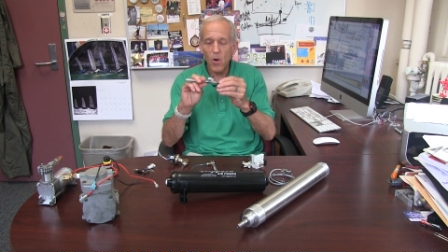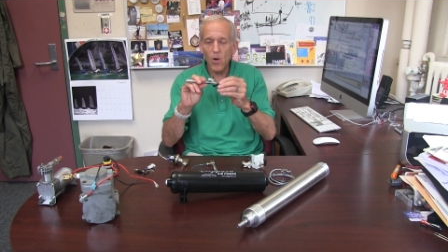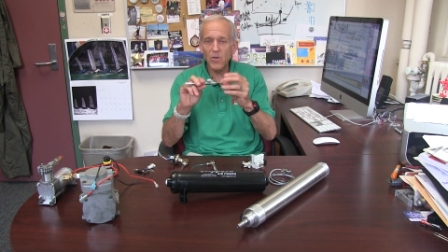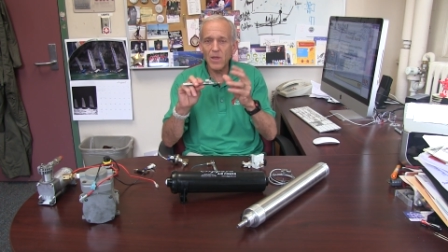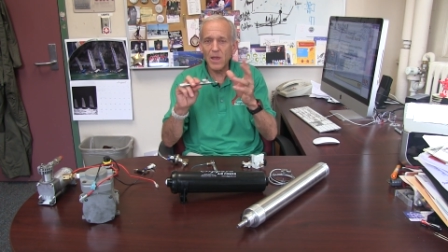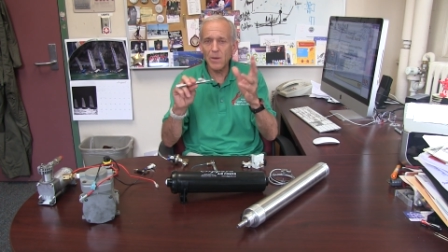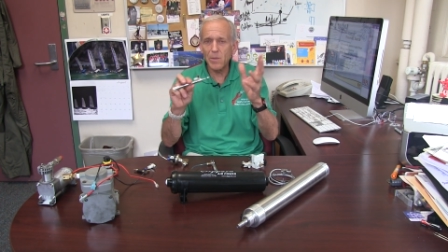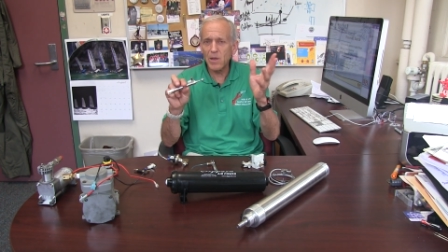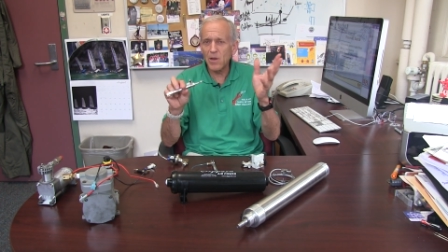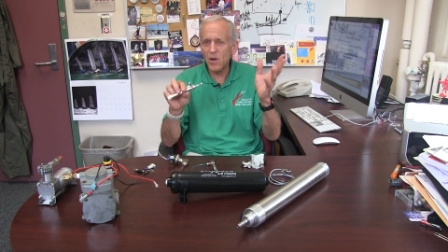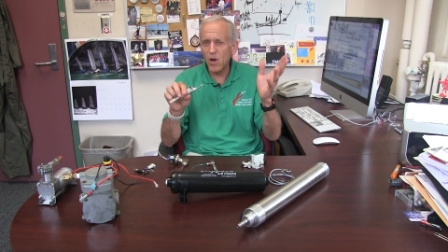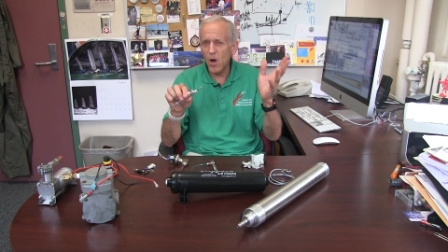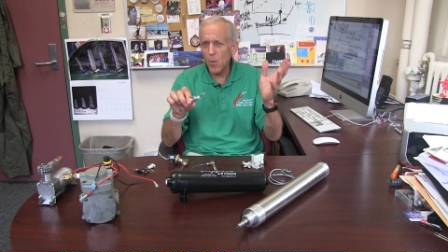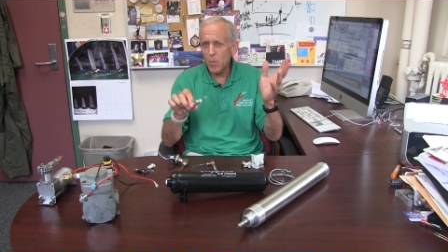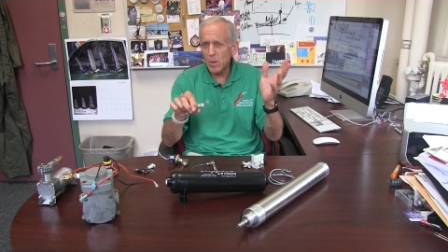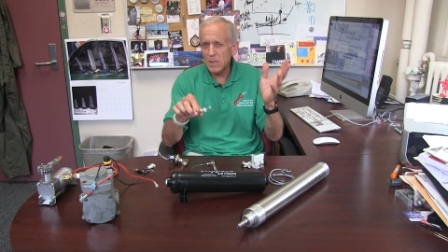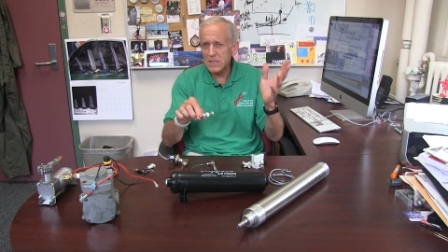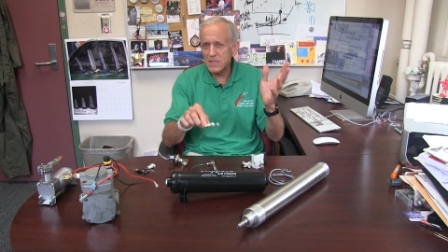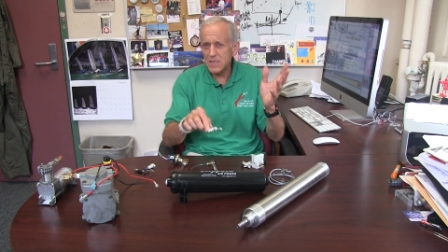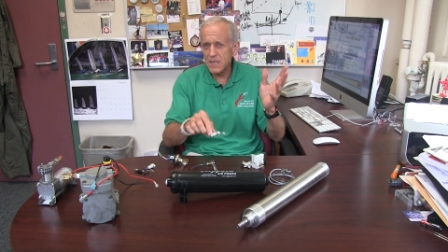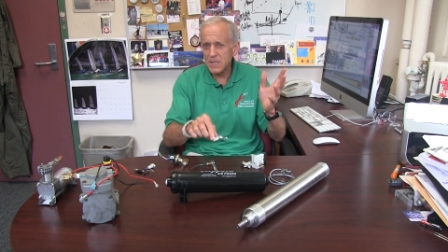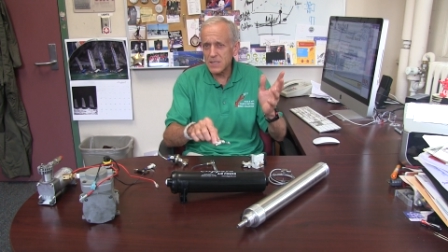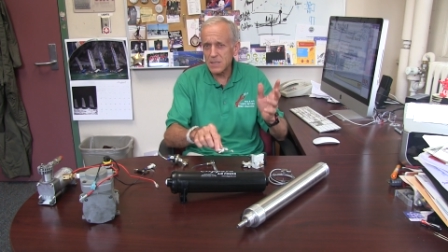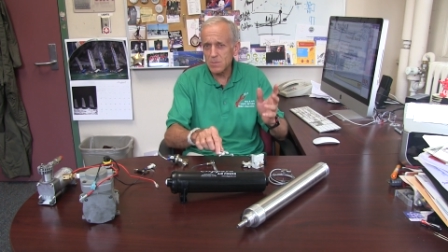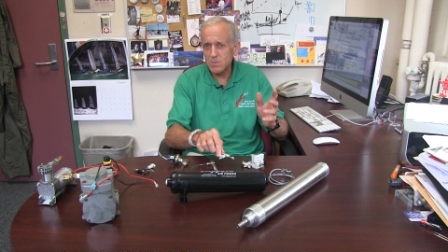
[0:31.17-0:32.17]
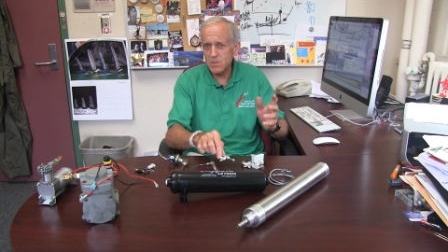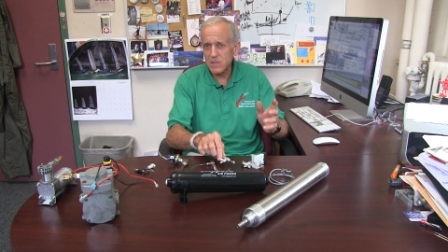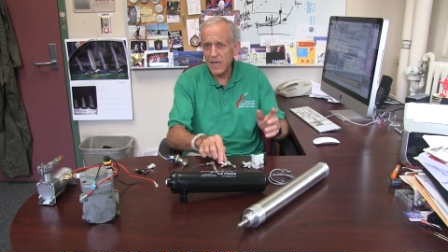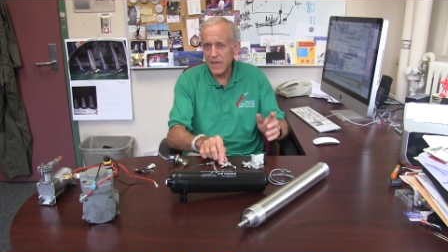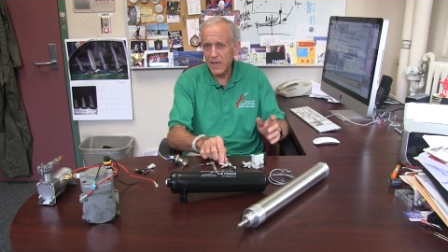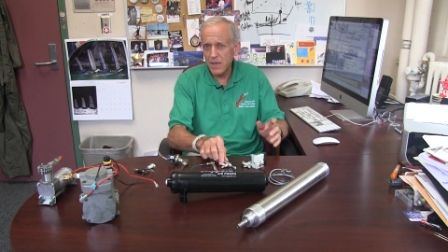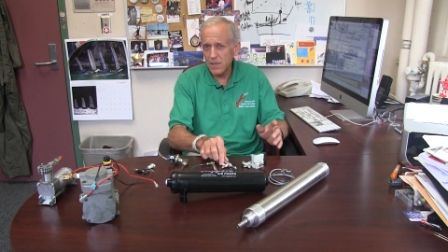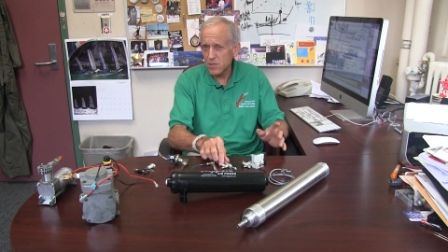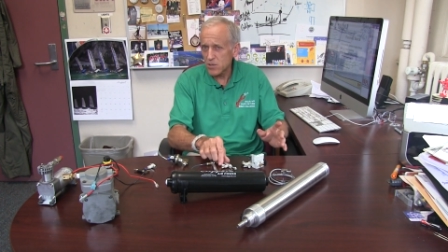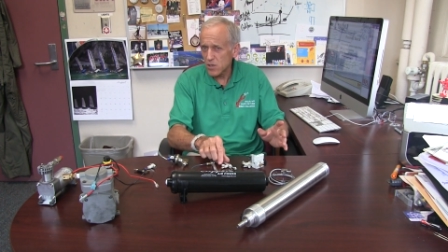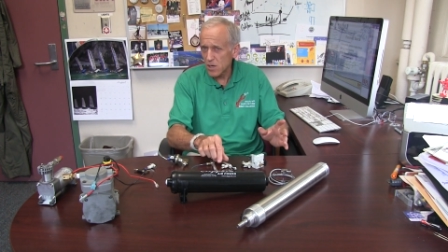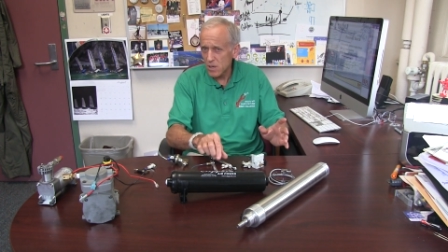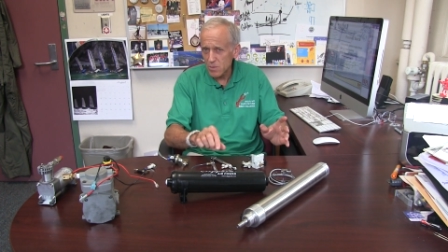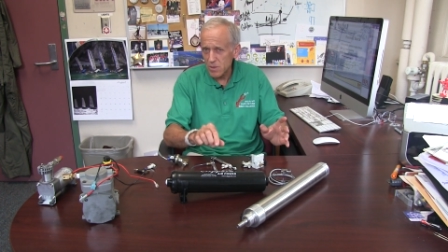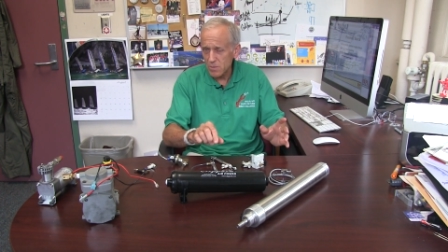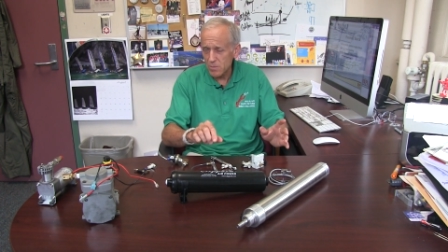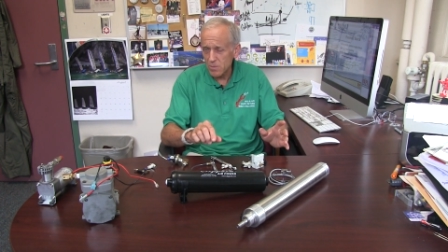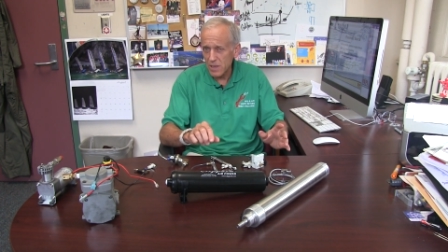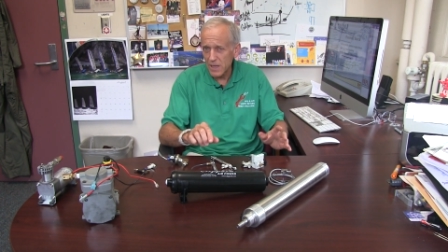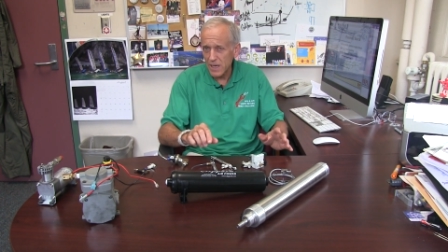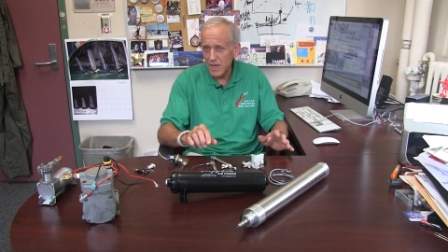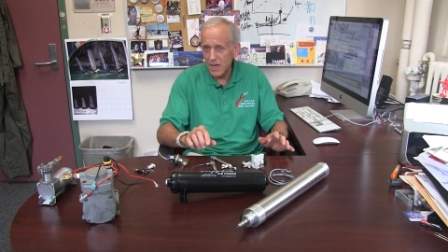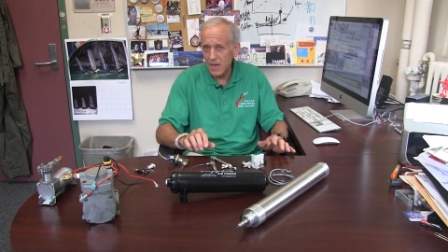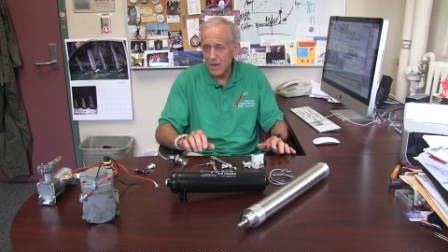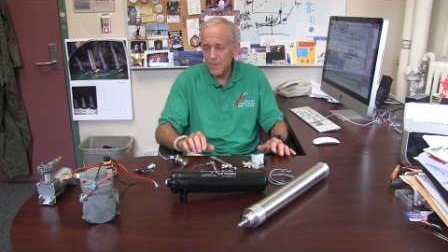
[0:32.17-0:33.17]
or they can open systems like a
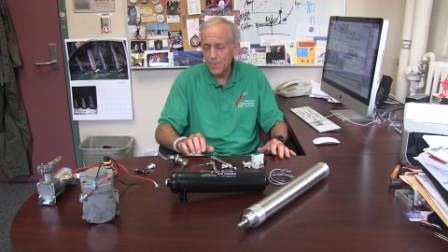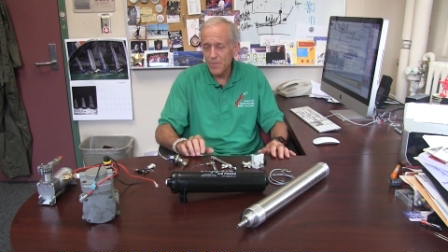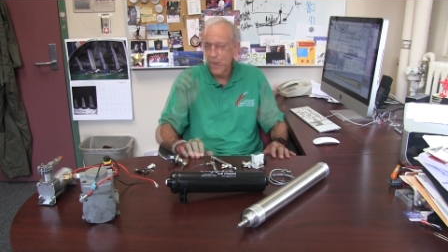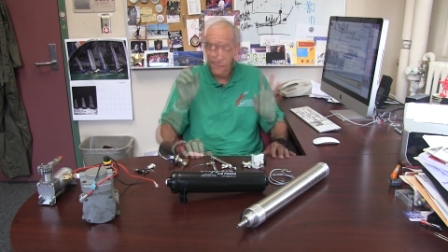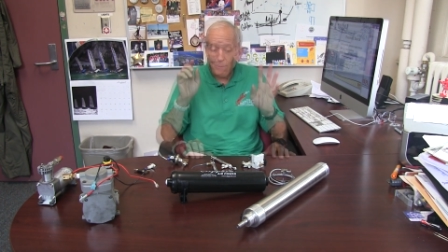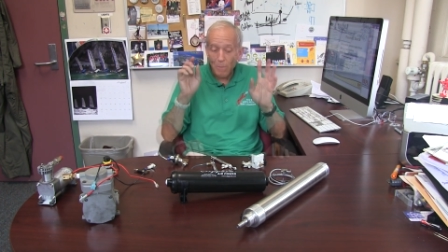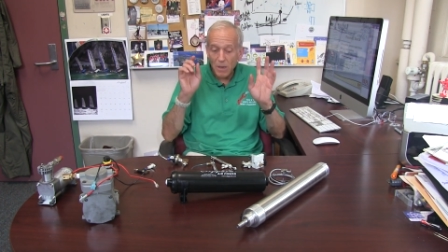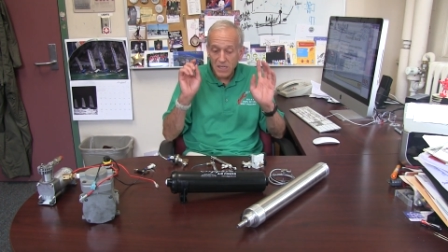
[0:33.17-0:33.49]
turbine blade.